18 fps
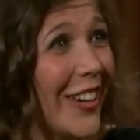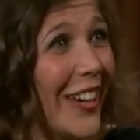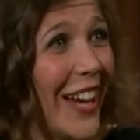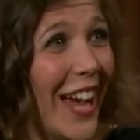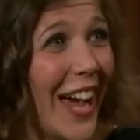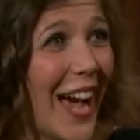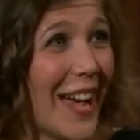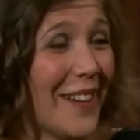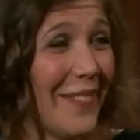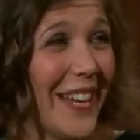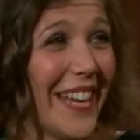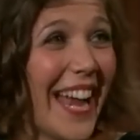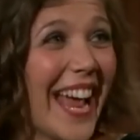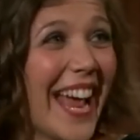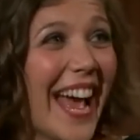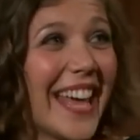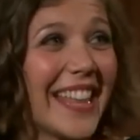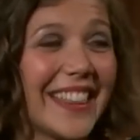Yeah, yeah. I mean,
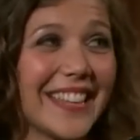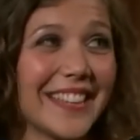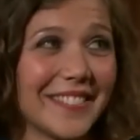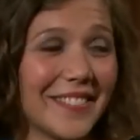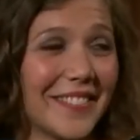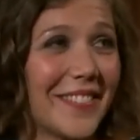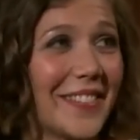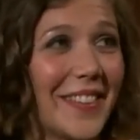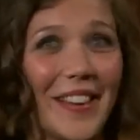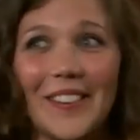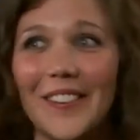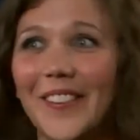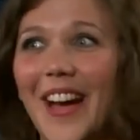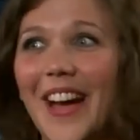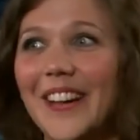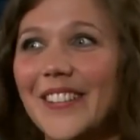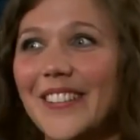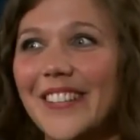I think, I don't
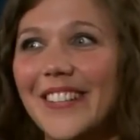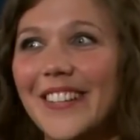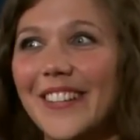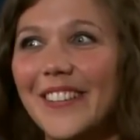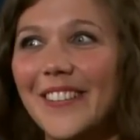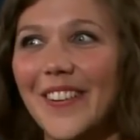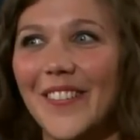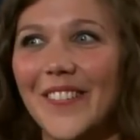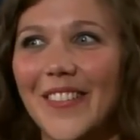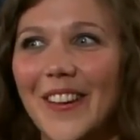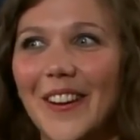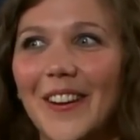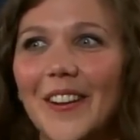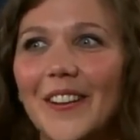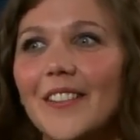know how she'd do over there.